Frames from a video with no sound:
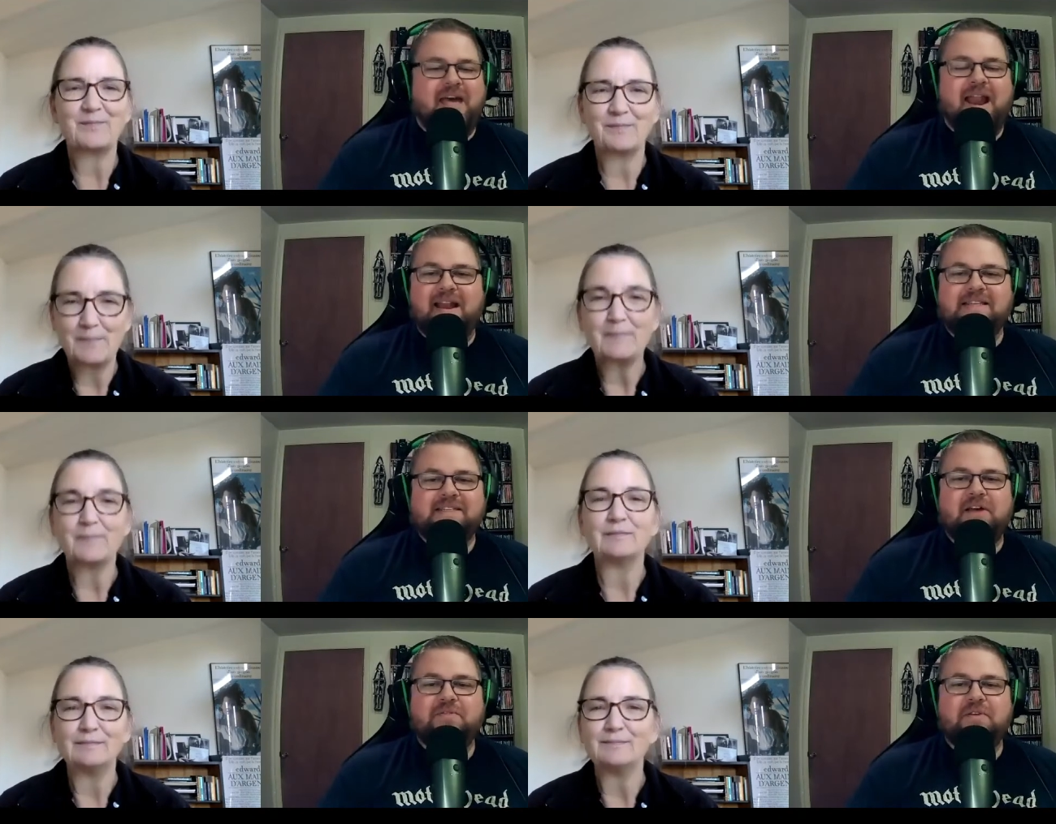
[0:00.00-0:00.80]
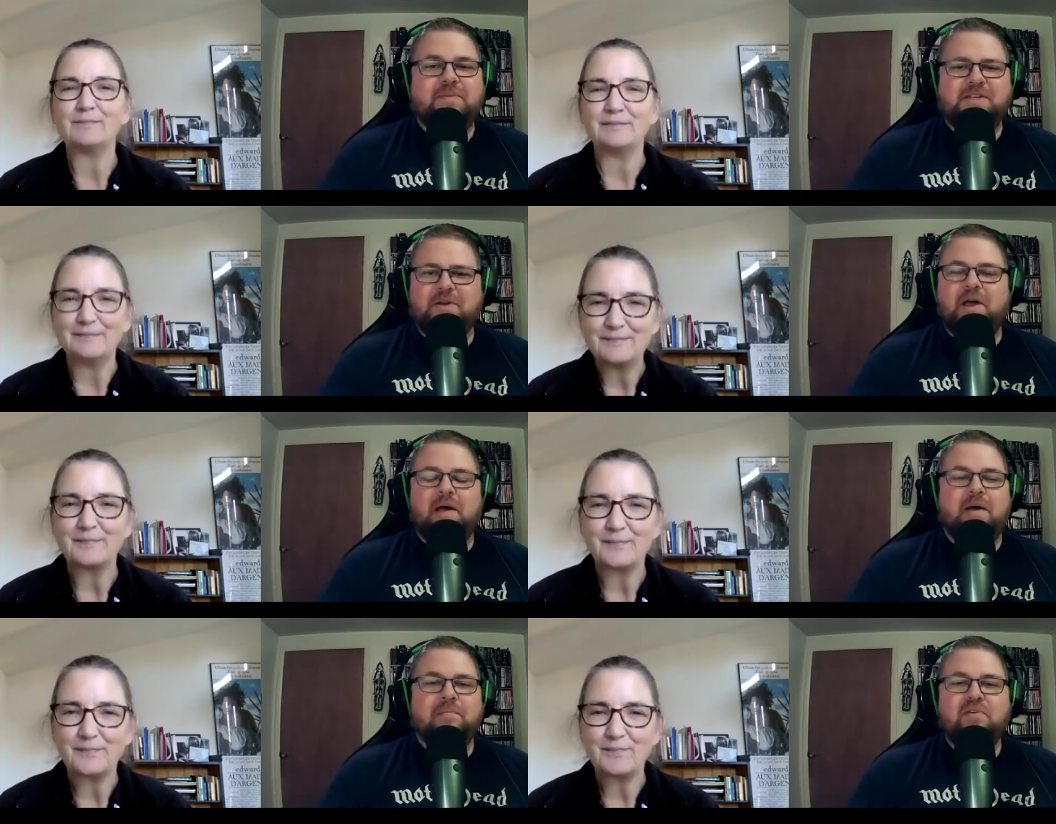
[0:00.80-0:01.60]
Speaker 1: that in itself could be, so
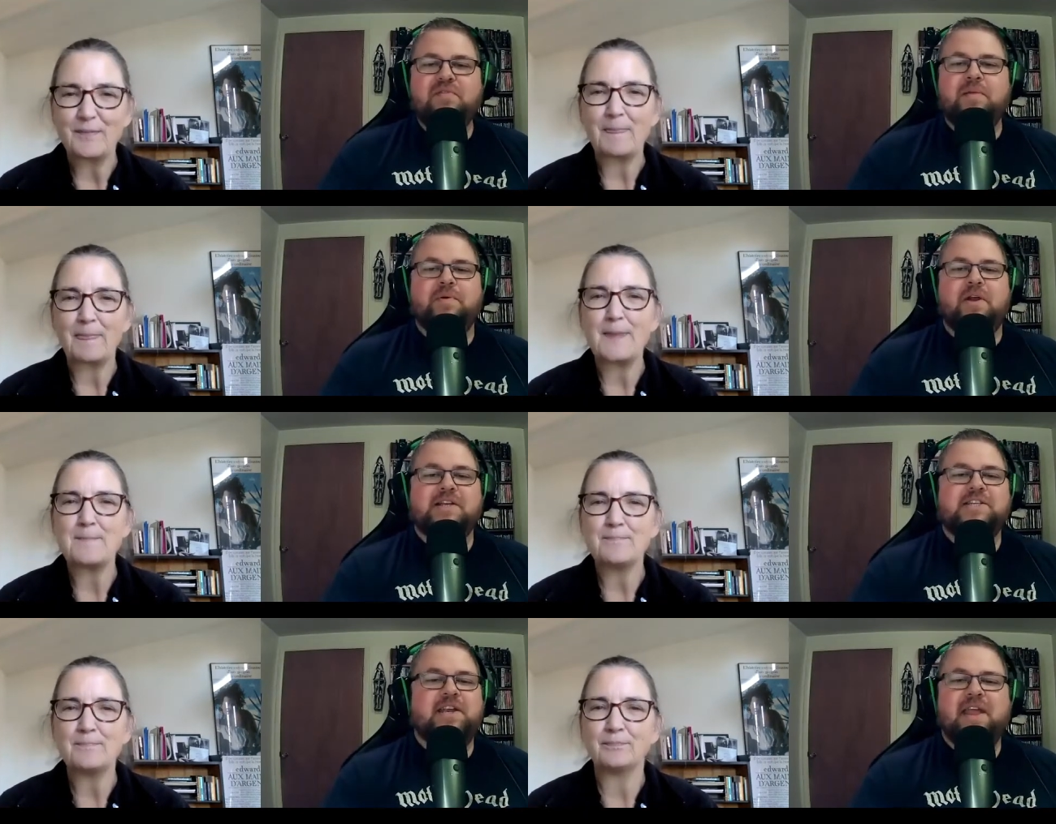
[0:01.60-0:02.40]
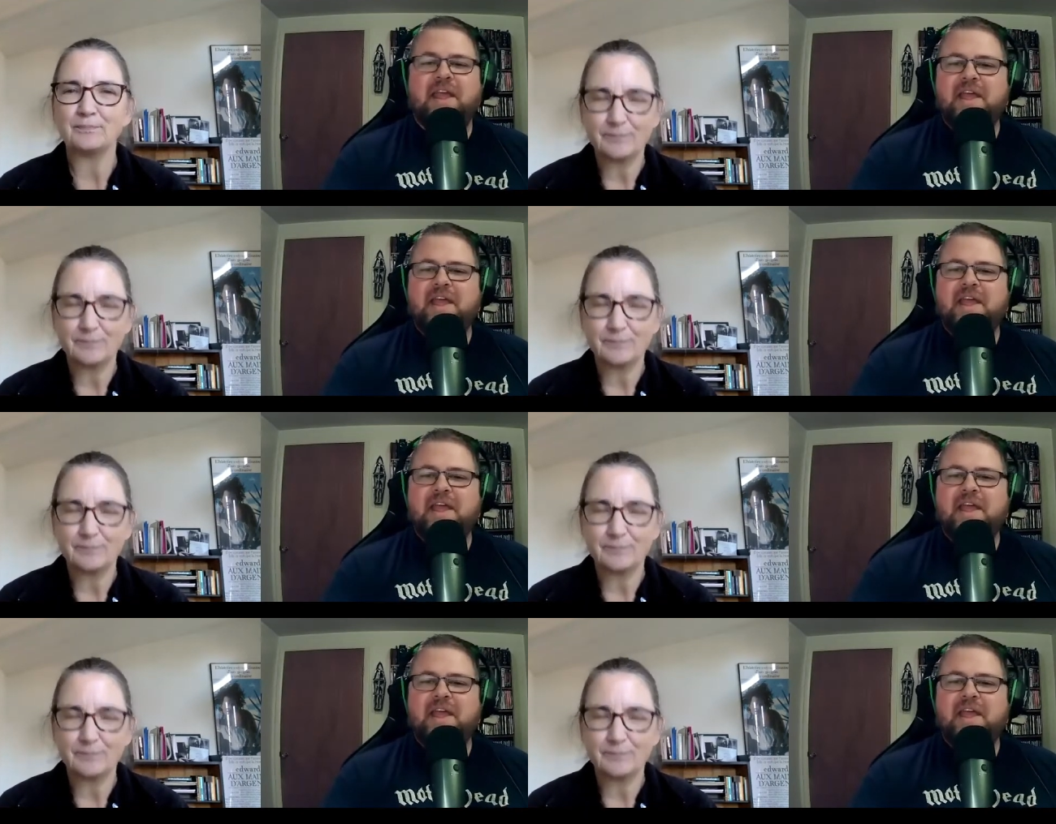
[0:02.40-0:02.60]
a, a movie production.